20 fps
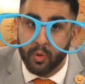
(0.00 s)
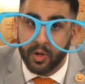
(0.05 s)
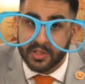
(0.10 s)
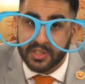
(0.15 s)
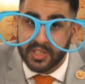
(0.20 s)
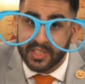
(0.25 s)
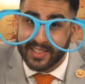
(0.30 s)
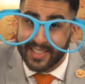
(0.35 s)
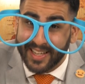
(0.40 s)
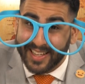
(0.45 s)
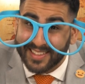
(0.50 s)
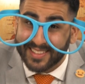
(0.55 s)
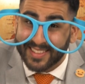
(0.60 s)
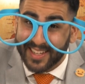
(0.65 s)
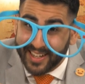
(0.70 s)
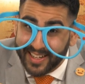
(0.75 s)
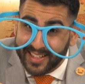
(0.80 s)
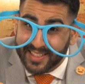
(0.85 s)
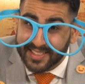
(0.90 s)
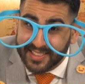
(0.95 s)
watching the
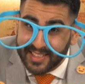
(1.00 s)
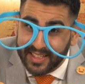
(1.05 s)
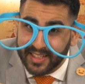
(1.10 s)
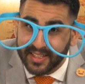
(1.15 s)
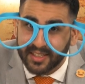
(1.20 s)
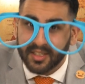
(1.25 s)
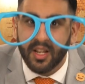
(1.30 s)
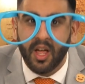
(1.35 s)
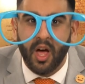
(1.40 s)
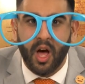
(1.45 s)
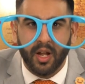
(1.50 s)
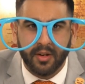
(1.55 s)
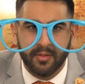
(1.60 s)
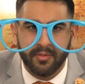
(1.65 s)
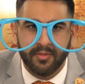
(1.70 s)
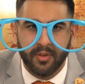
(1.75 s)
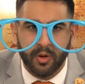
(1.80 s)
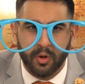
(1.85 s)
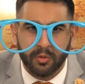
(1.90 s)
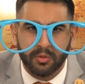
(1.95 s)
entire scene
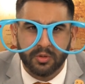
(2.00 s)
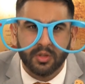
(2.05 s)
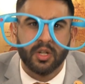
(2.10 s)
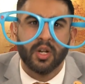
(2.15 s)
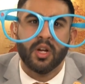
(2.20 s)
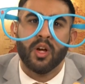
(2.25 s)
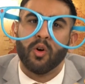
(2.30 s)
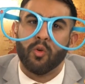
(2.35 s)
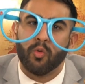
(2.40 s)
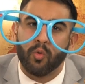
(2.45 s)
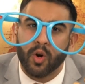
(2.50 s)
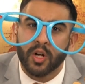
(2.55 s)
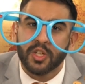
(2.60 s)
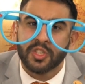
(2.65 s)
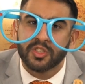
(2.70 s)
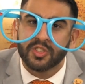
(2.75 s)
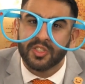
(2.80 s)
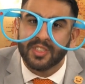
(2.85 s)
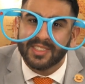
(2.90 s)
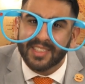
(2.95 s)
unfold
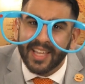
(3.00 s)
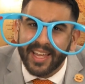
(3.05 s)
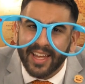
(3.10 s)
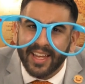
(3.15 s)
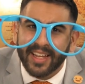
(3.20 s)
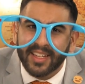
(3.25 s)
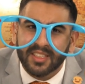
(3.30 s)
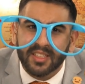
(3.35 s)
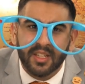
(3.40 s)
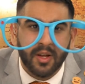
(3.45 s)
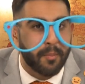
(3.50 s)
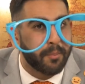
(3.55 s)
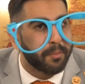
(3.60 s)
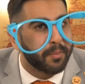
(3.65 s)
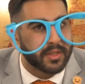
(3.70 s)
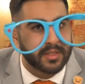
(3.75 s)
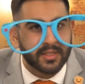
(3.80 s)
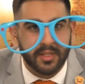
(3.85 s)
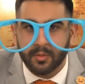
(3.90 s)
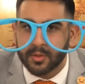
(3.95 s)
rushed to his aid,
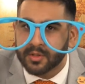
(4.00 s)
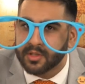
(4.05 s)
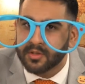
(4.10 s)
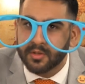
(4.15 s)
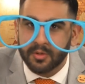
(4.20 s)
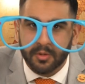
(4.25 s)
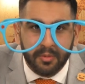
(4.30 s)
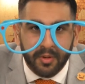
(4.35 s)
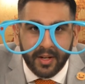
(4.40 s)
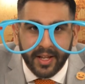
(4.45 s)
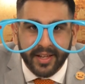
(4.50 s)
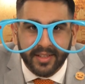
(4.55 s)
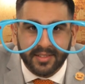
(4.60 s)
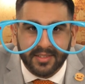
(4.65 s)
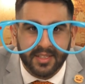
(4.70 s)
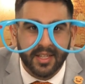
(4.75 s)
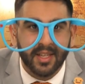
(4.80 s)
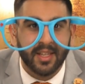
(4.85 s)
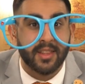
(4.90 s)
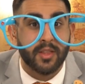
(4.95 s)
but it was too
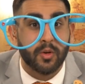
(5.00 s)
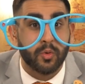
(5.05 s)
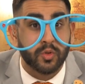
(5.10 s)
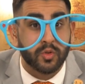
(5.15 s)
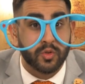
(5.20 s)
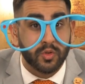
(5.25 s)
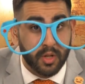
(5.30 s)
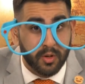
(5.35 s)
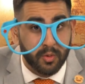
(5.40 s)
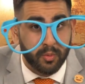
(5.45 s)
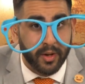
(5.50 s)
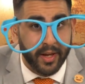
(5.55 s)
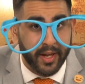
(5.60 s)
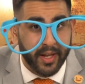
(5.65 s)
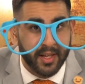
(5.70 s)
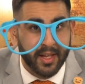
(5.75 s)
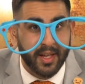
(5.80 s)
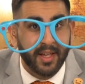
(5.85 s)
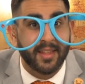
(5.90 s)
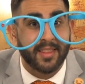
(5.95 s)
late. There was no
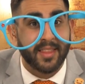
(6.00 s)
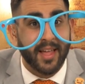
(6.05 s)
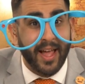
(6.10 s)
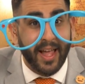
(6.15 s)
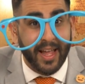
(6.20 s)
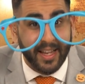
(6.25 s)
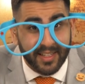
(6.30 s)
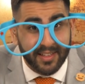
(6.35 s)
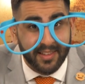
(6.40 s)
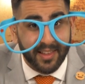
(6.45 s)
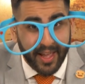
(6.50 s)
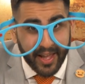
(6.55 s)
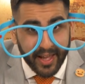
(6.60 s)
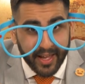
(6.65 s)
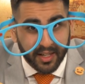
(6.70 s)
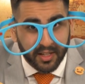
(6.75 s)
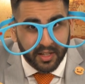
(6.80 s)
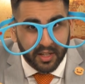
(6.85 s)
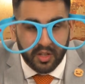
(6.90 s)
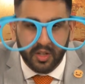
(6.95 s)
way that Eddie the
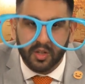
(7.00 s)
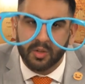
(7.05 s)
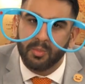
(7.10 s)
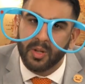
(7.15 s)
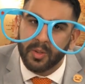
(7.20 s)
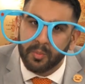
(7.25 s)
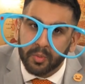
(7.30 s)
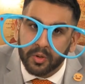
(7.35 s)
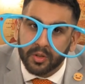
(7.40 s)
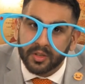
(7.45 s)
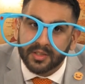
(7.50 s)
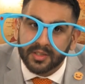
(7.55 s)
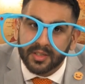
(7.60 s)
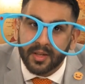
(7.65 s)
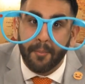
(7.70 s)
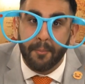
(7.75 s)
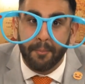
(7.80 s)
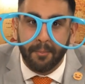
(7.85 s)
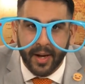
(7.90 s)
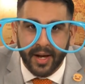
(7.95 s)
Egg could be put
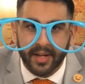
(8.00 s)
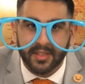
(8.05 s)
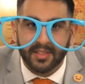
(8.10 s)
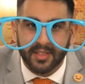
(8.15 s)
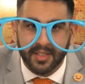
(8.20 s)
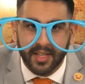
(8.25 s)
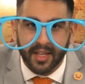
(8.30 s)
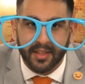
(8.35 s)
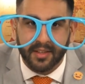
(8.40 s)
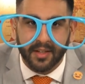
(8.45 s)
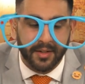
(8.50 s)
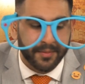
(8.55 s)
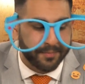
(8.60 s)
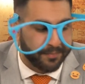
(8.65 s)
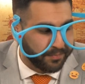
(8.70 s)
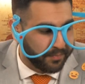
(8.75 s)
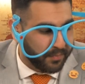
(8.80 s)
back together.